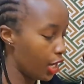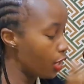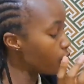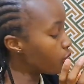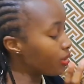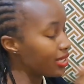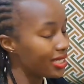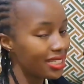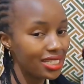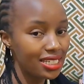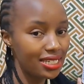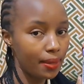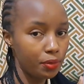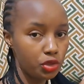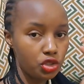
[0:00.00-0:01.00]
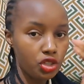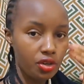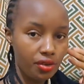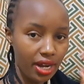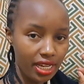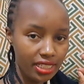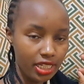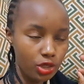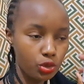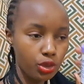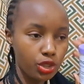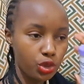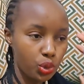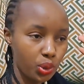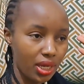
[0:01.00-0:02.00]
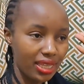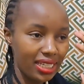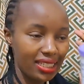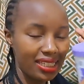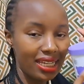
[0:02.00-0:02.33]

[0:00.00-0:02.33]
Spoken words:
So this is a moisturizer to ensure that